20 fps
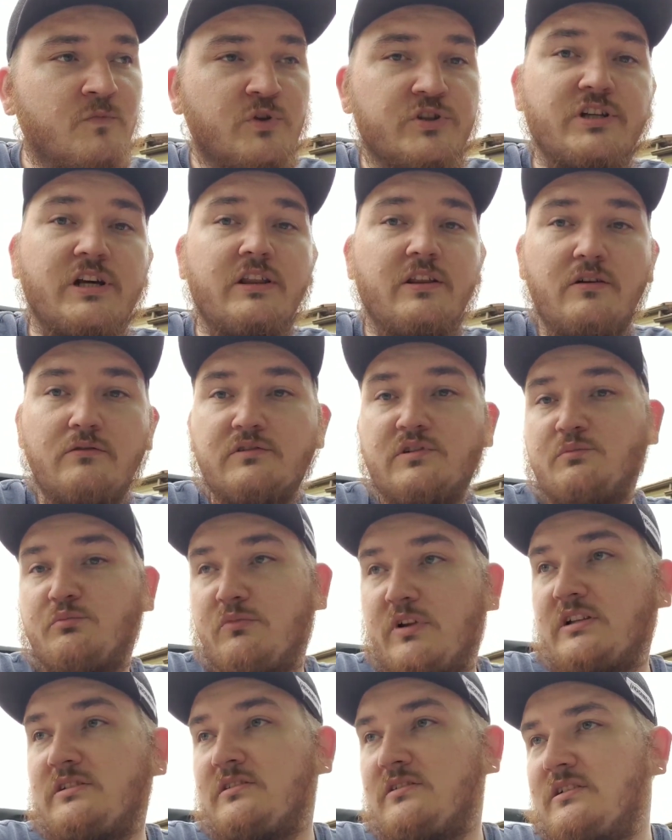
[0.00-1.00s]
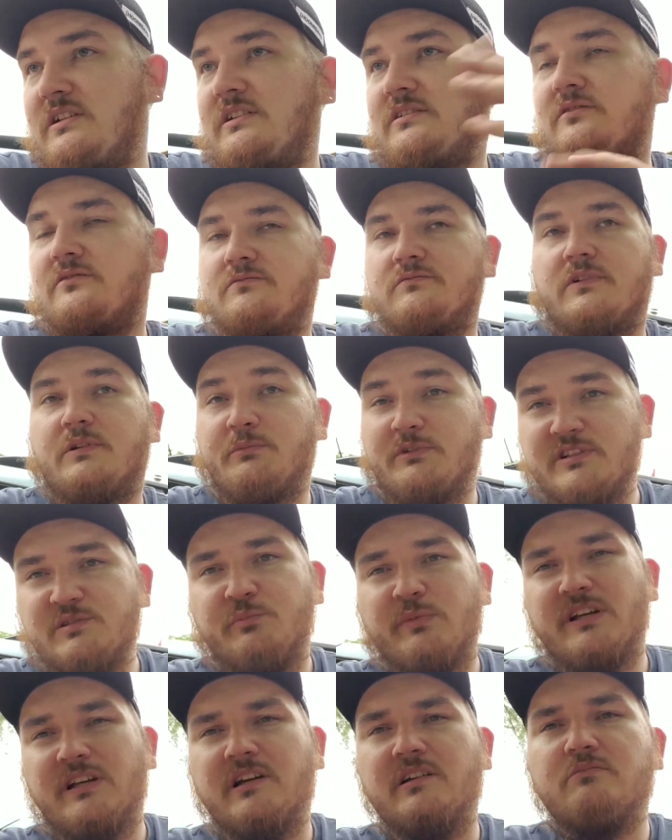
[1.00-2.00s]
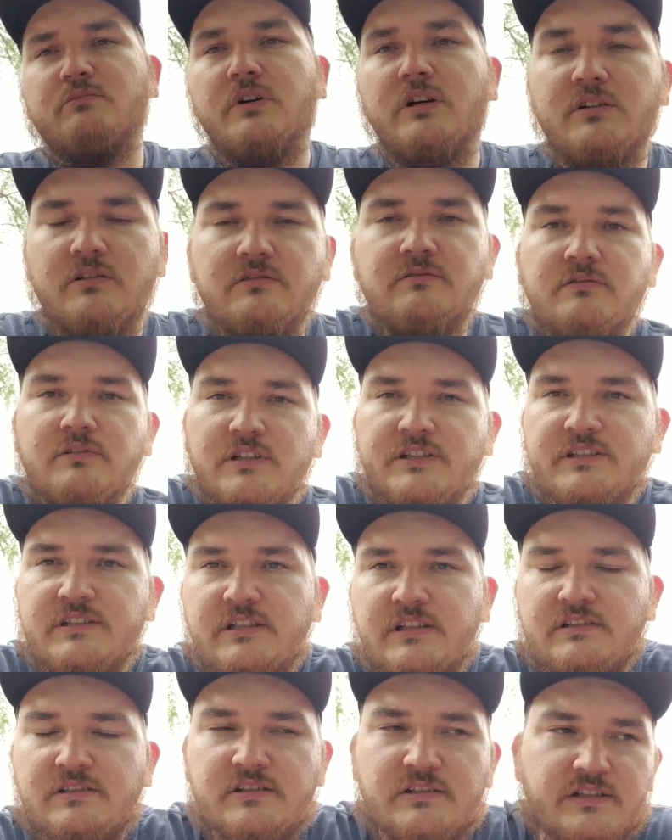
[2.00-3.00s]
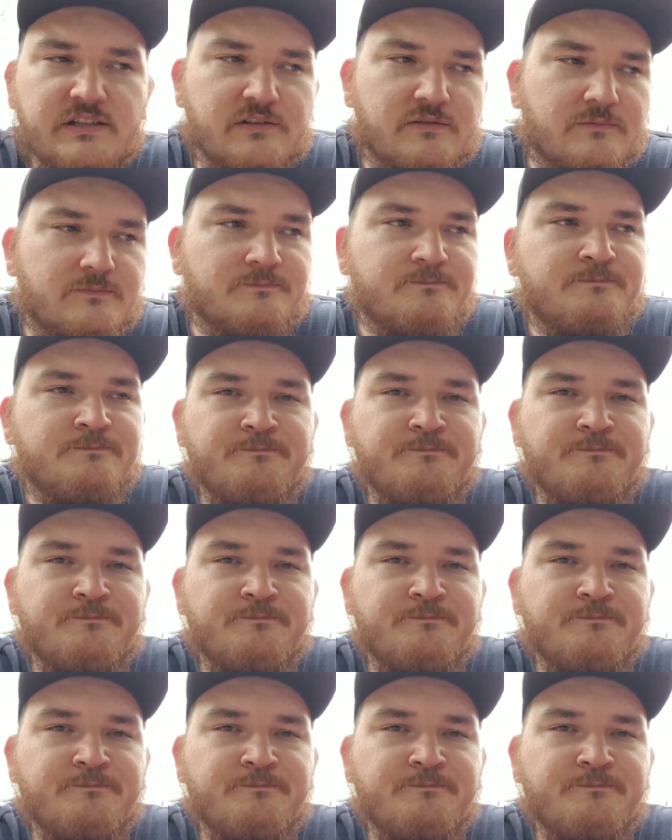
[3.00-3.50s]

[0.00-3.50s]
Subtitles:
which I thought was a decent deal. I mean, it's beat up, but it's a decent deal.